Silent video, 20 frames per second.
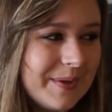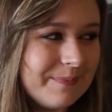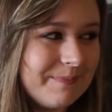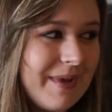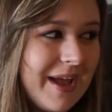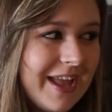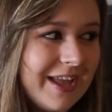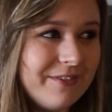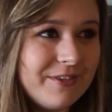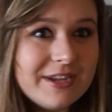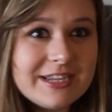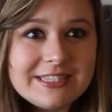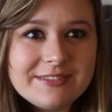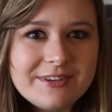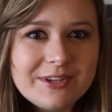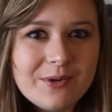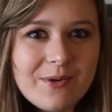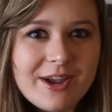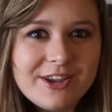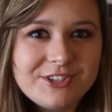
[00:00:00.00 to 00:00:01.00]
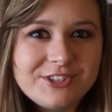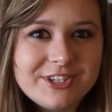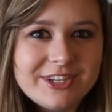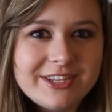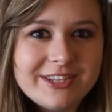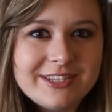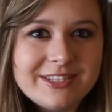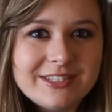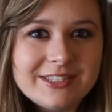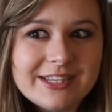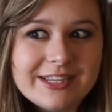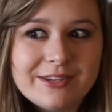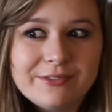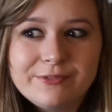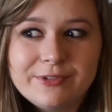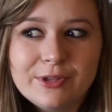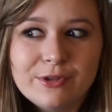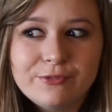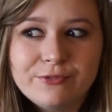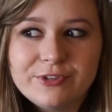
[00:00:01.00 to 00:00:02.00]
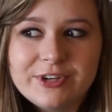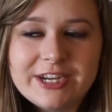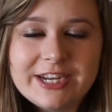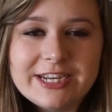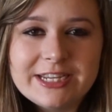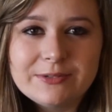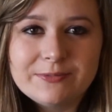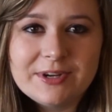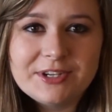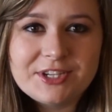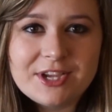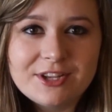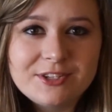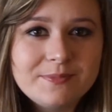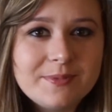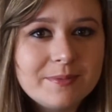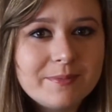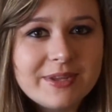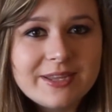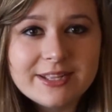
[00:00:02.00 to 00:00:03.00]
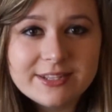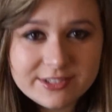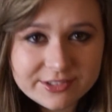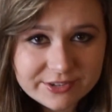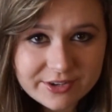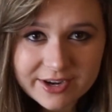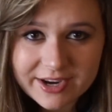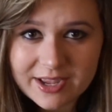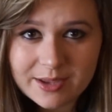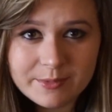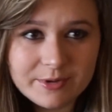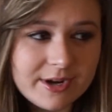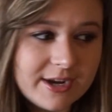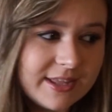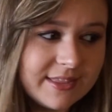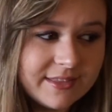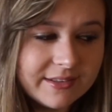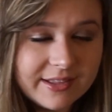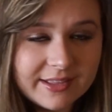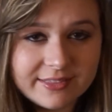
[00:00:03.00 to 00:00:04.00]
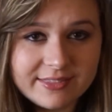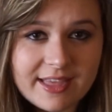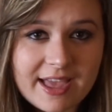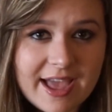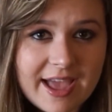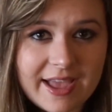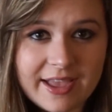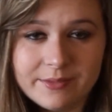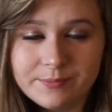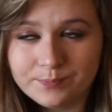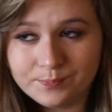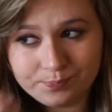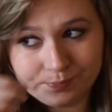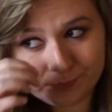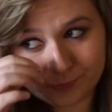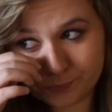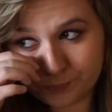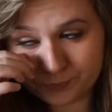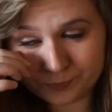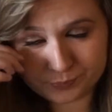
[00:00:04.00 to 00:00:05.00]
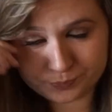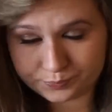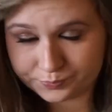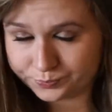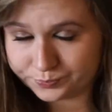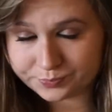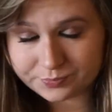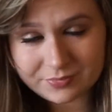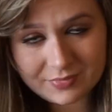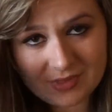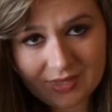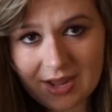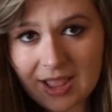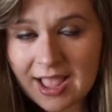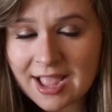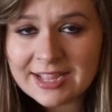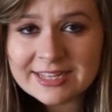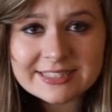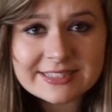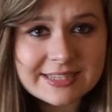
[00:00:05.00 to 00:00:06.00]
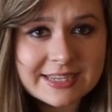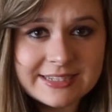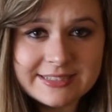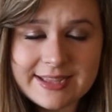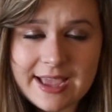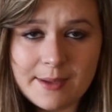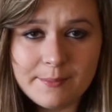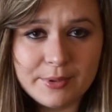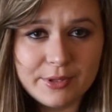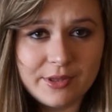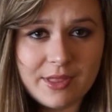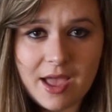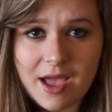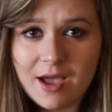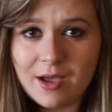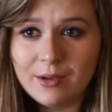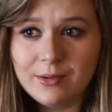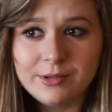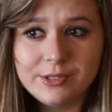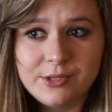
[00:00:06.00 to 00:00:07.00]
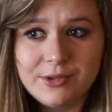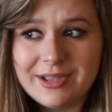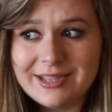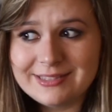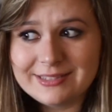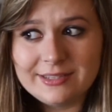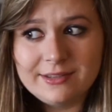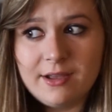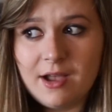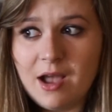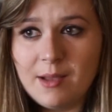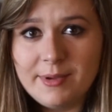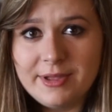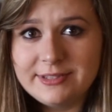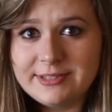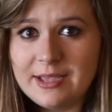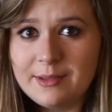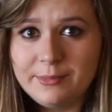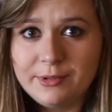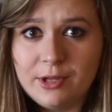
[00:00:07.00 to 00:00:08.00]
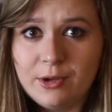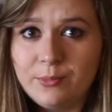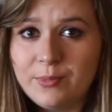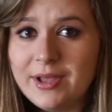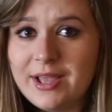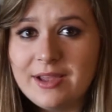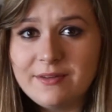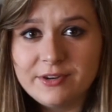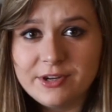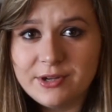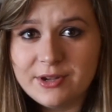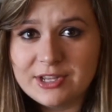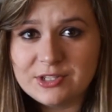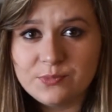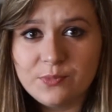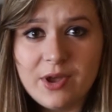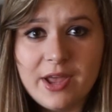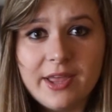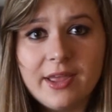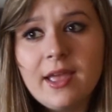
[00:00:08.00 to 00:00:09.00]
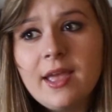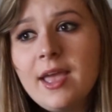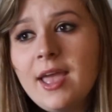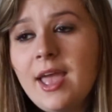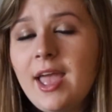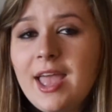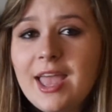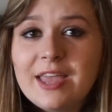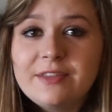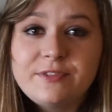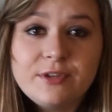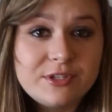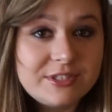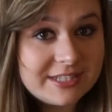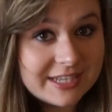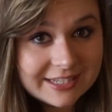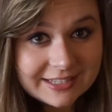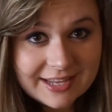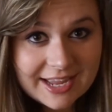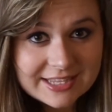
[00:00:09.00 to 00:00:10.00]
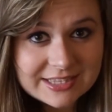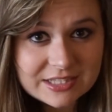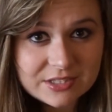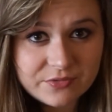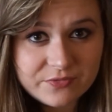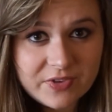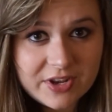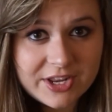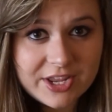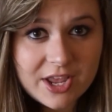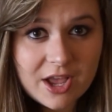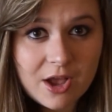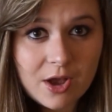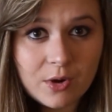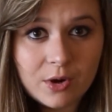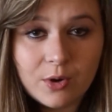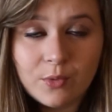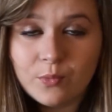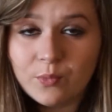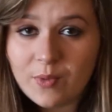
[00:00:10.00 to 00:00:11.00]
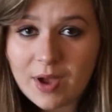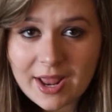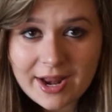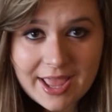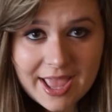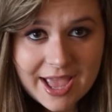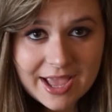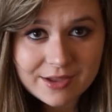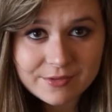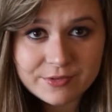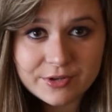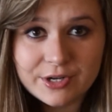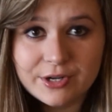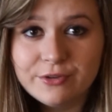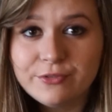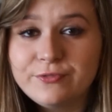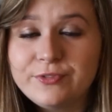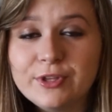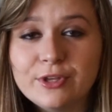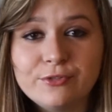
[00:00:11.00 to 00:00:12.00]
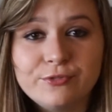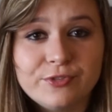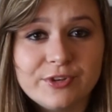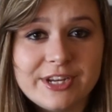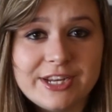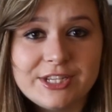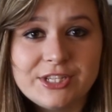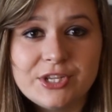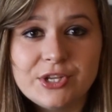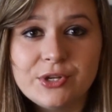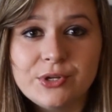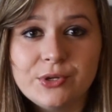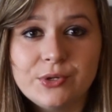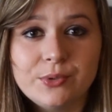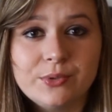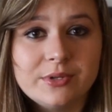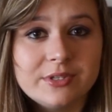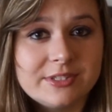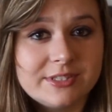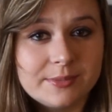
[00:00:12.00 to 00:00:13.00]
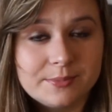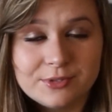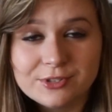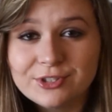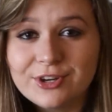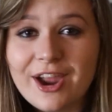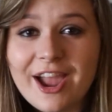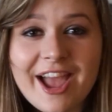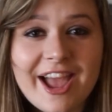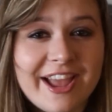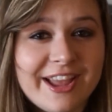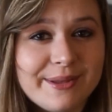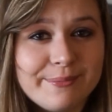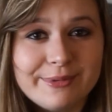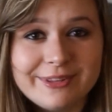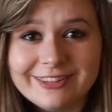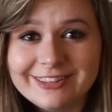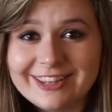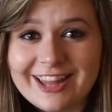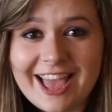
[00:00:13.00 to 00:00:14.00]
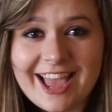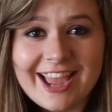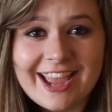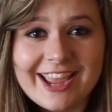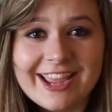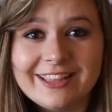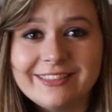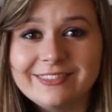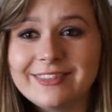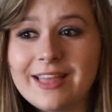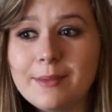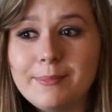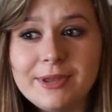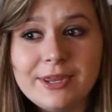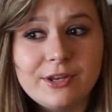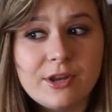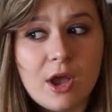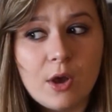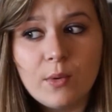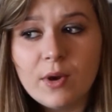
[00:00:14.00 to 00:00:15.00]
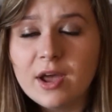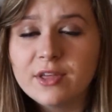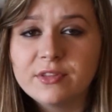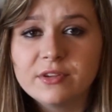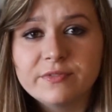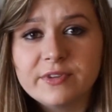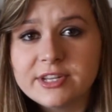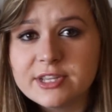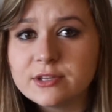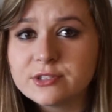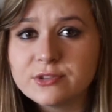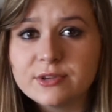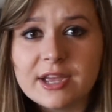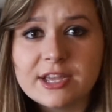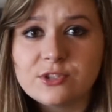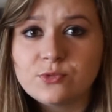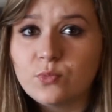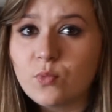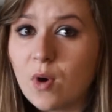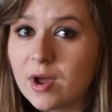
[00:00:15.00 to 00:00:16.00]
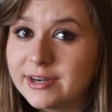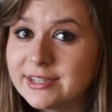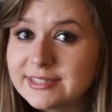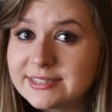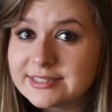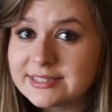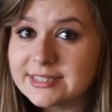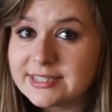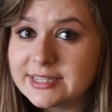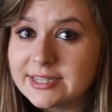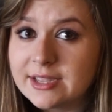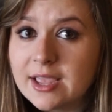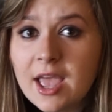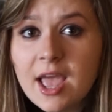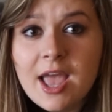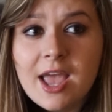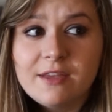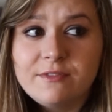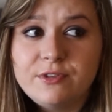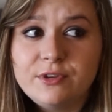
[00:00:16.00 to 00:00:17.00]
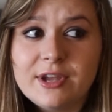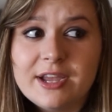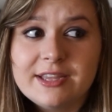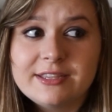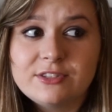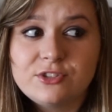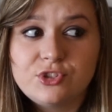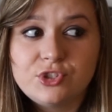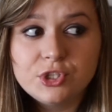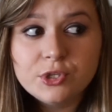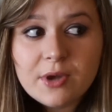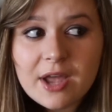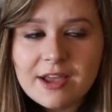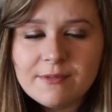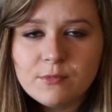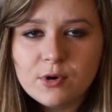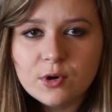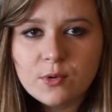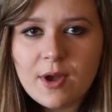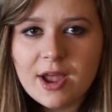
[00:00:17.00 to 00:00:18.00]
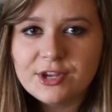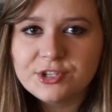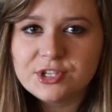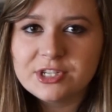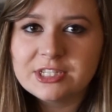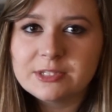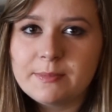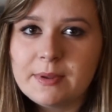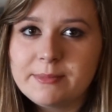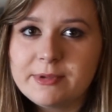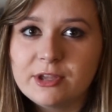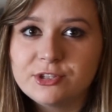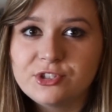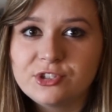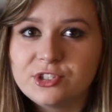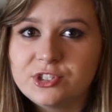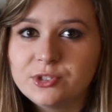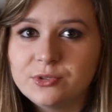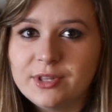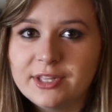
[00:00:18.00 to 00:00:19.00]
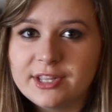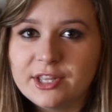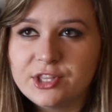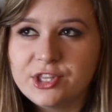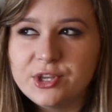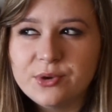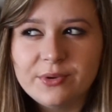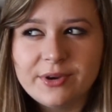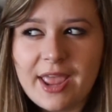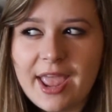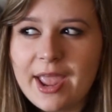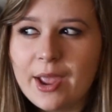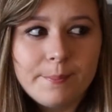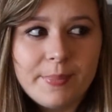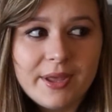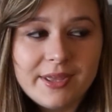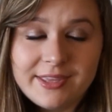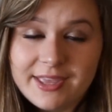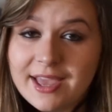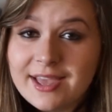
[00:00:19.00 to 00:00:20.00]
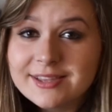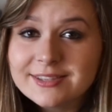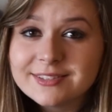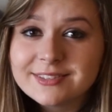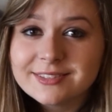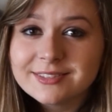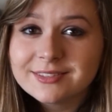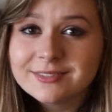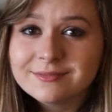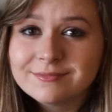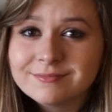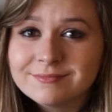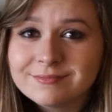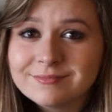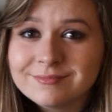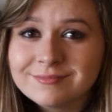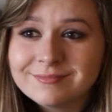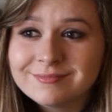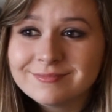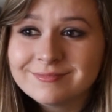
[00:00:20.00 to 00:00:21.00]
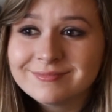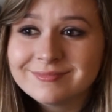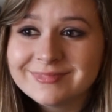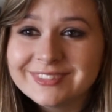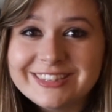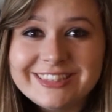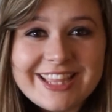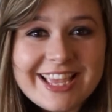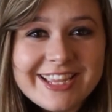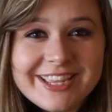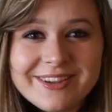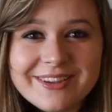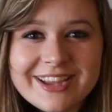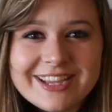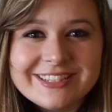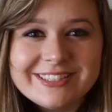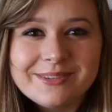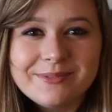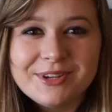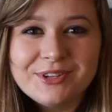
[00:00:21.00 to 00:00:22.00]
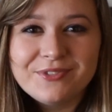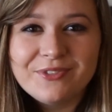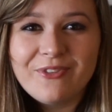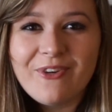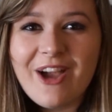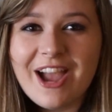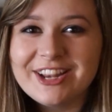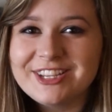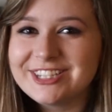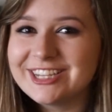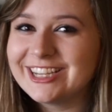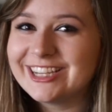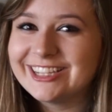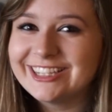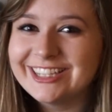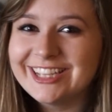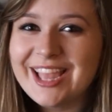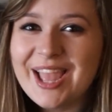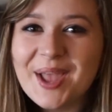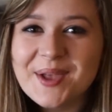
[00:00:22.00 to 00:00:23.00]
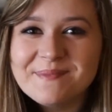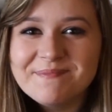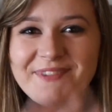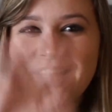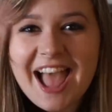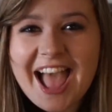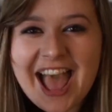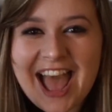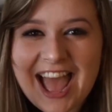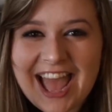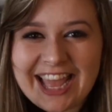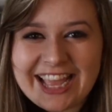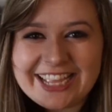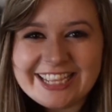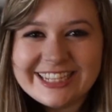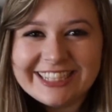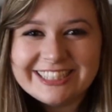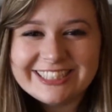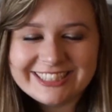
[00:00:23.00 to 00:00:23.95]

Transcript: But if you guys have any questions, like feel free to reach out to me on my Instagram or anything like that. It's linked down below. You guys can comment down below whatever you guys want. If you did like this video or whatever, feel free to subscribe, like, let me know what other videos you guys want to see. If you guys do have more questions, maybe I'll just do like a Q&A. But yes, thank you guys so much for watching. Bye!